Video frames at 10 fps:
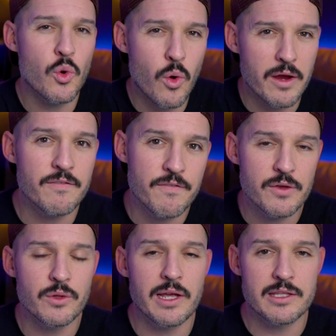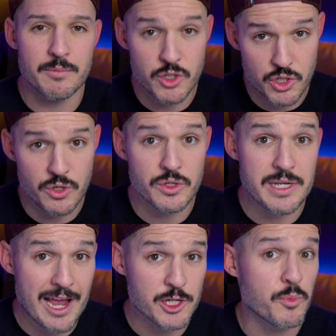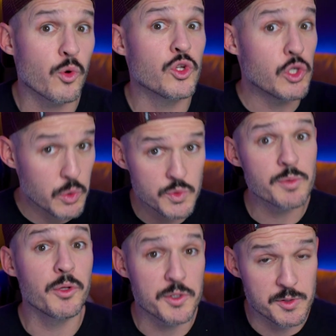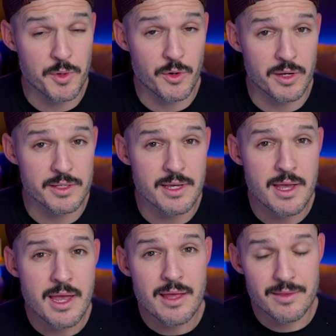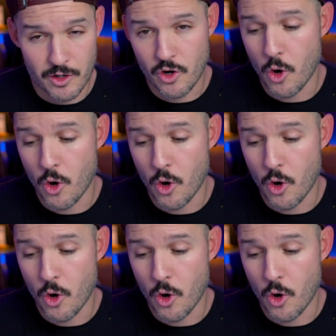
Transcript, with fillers: quite feel like the mature dashboard usable experience that you're